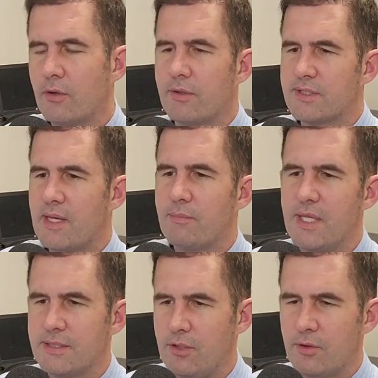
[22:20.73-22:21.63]
or are there some
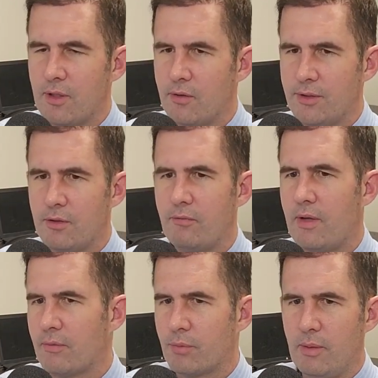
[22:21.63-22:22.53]
things that you can only do
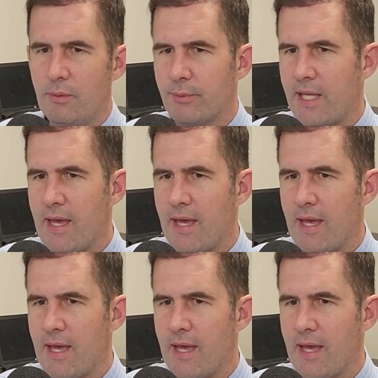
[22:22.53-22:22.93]
if you have a premium